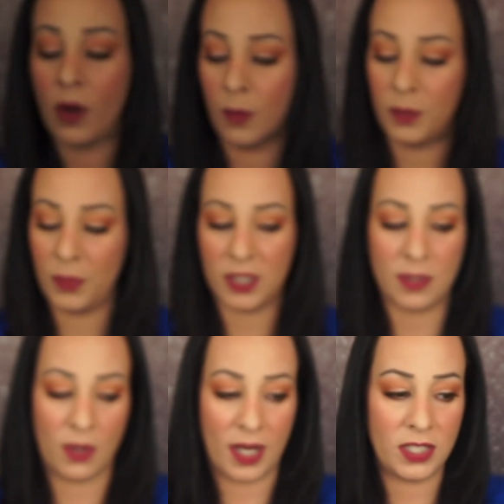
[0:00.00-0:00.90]
I would put
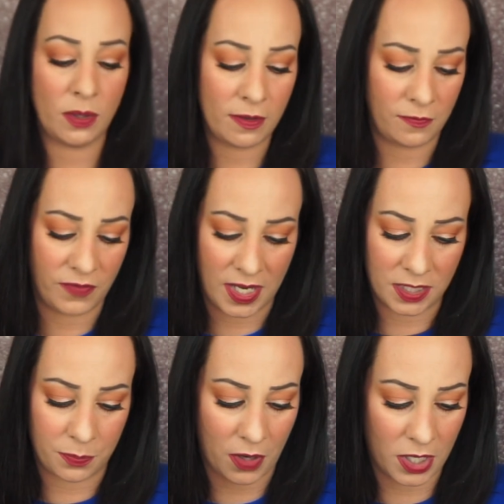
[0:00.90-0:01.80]
some on. I do have a face
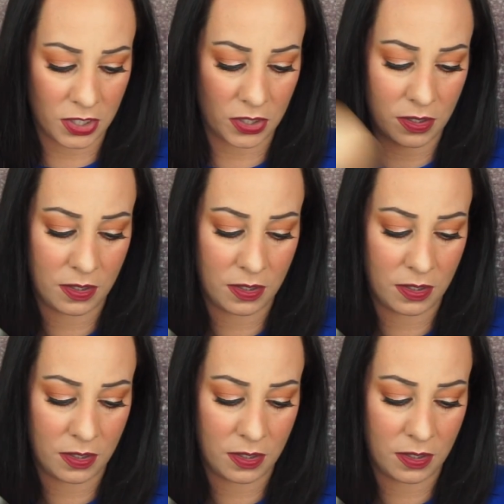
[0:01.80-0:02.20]
brush.